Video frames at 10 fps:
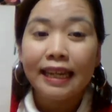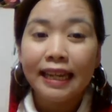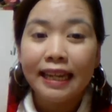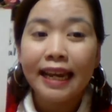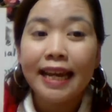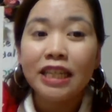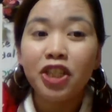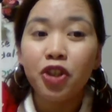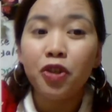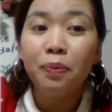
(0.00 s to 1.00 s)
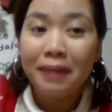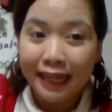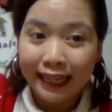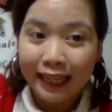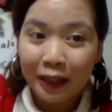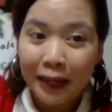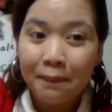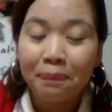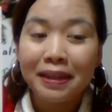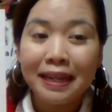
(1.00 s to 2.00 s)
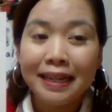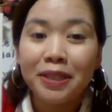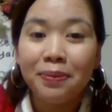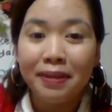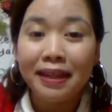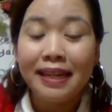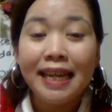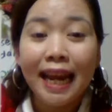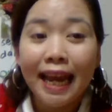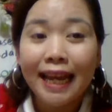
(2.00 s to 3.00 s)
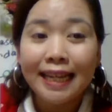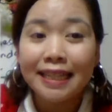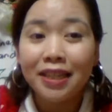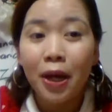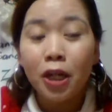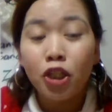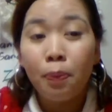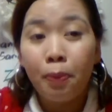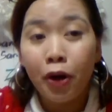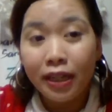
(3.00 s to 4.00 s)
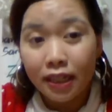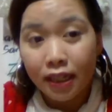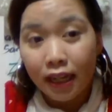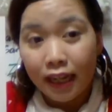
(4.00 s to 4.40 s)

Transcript: Irezumi, okay? Irezumi. Ire is to put.